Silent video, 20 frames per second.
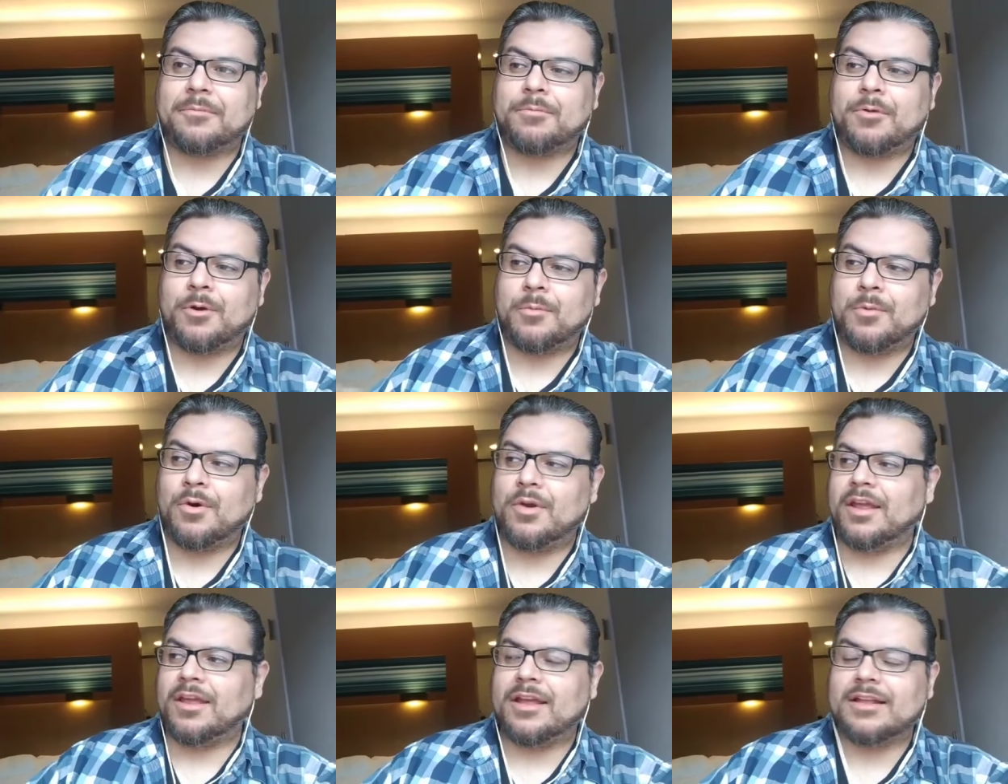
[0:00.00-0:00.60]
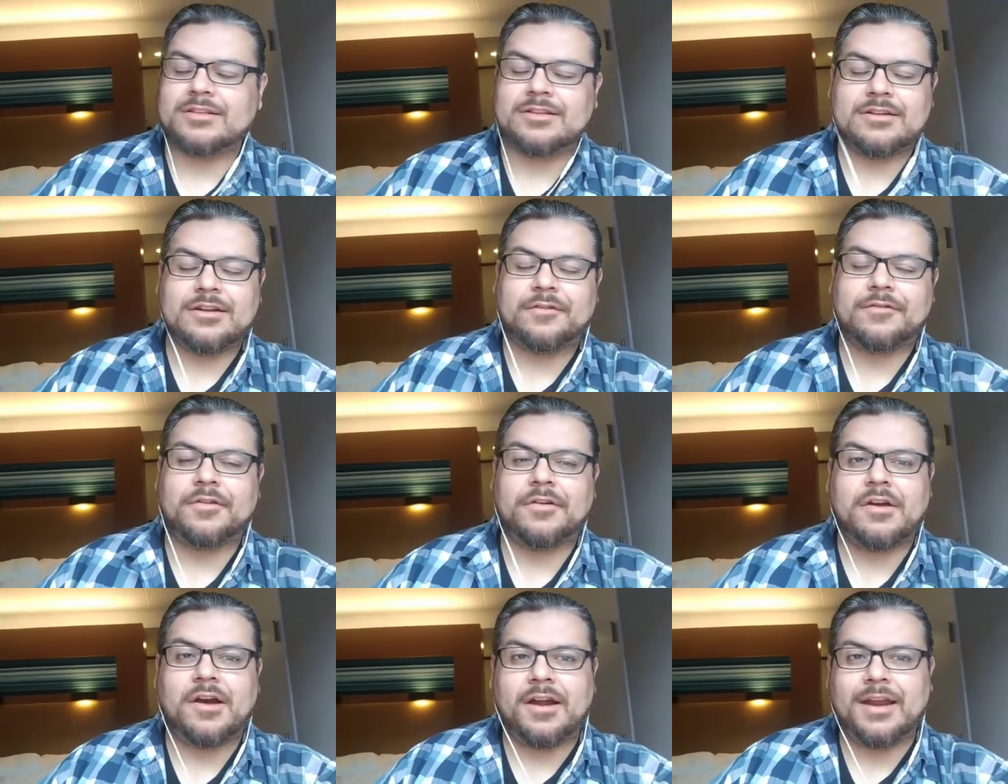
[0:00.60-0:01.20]
promoting it to
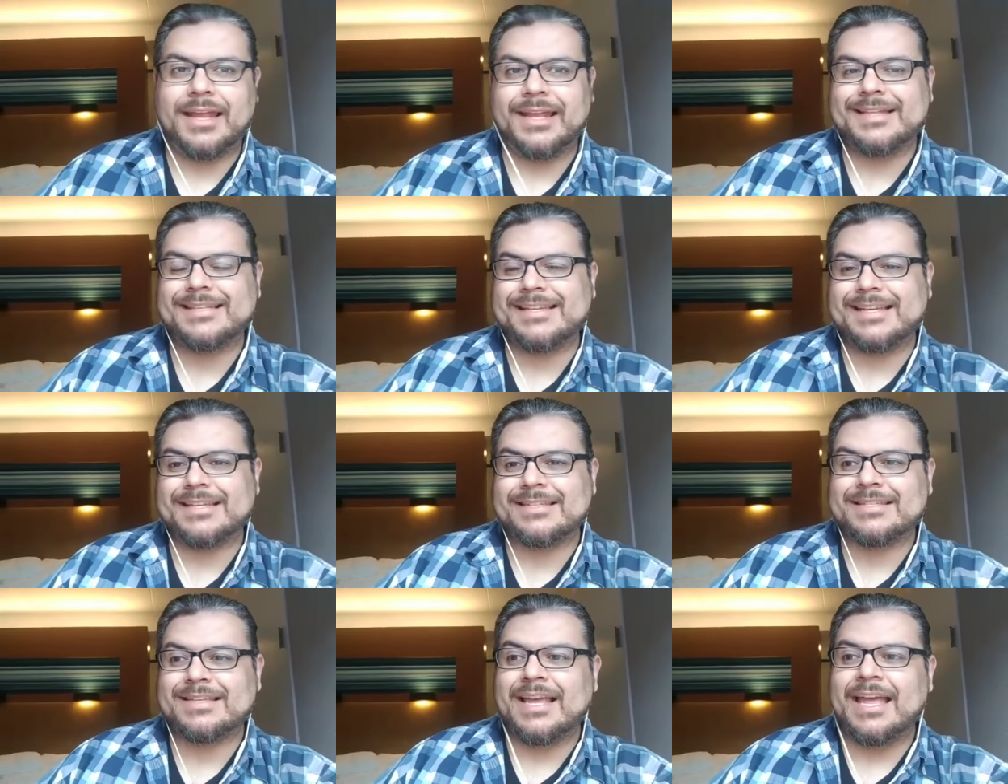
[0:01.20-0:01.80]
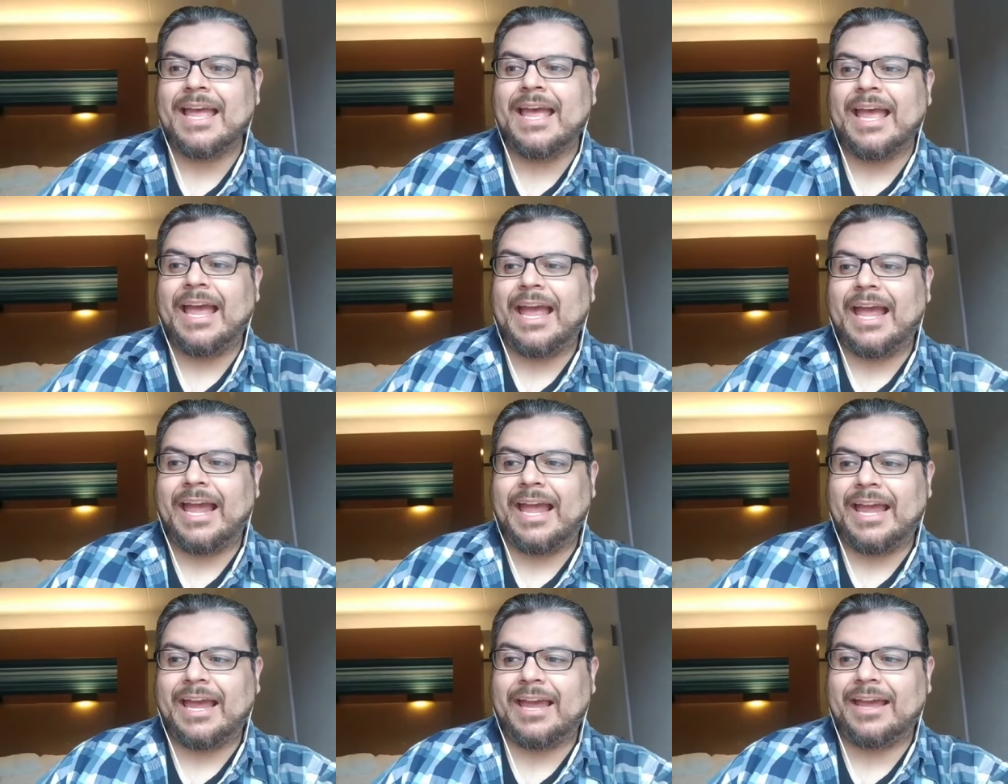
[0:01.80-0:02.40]
different audiences,
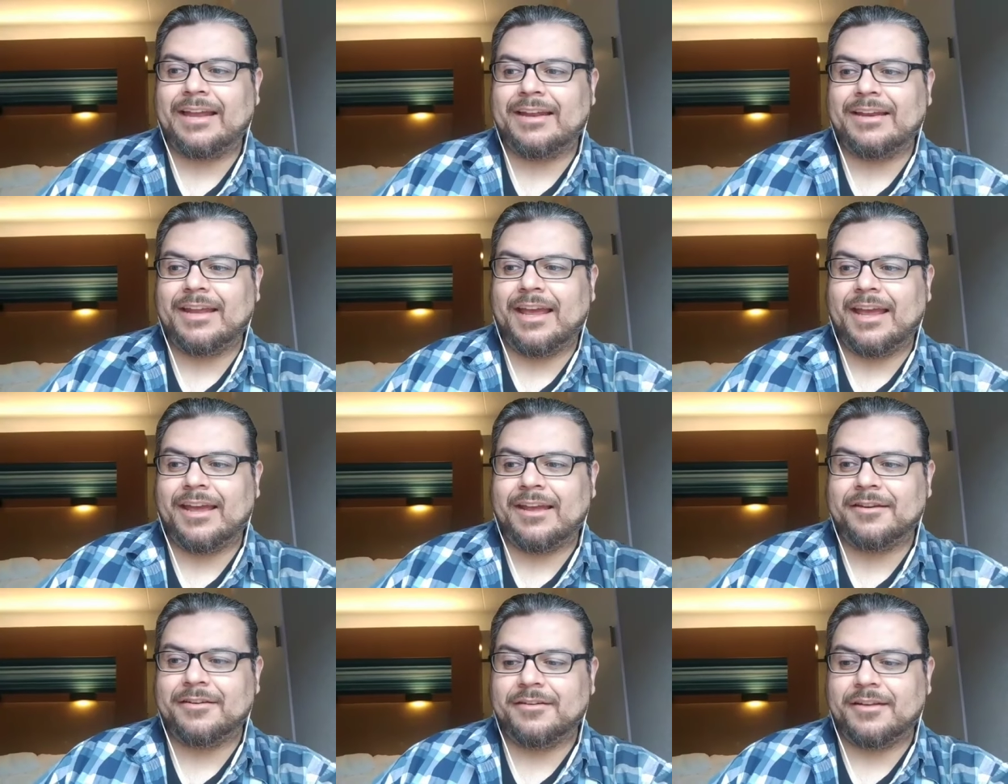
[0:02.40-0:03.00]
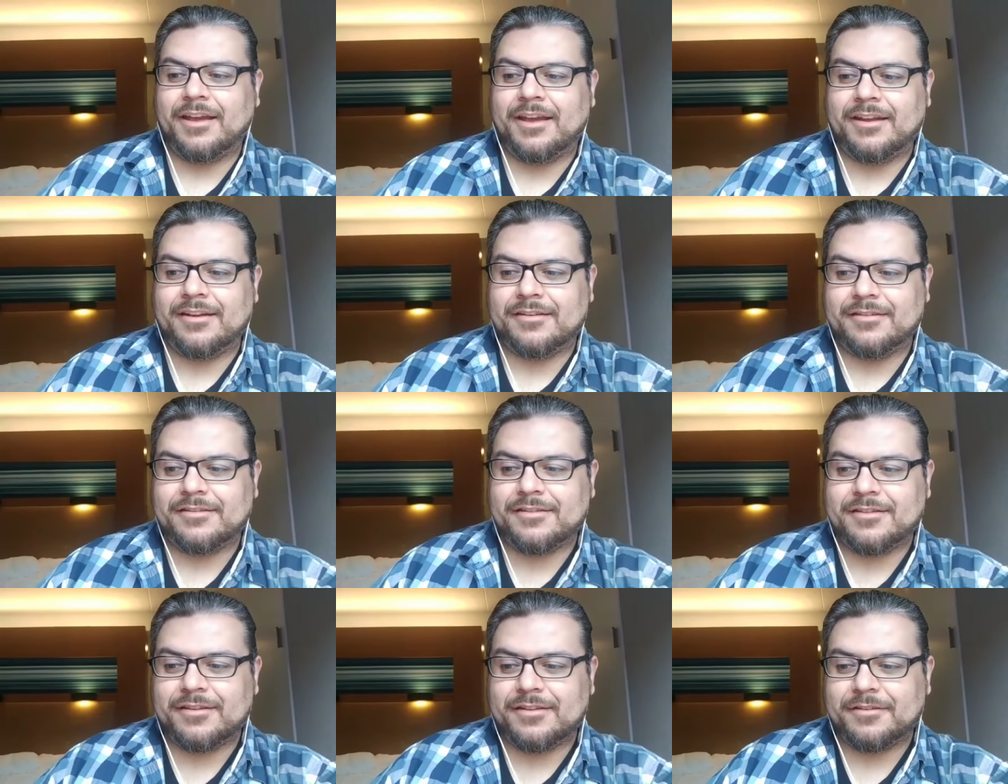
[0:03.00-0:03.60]
and and
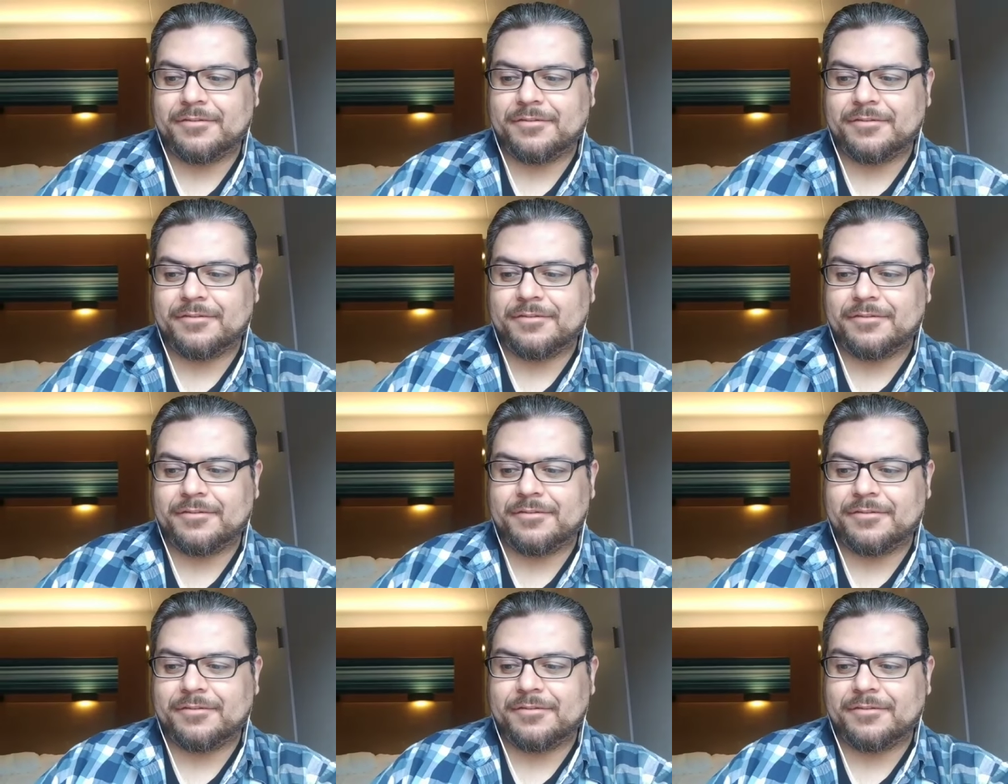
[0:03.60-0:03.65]
and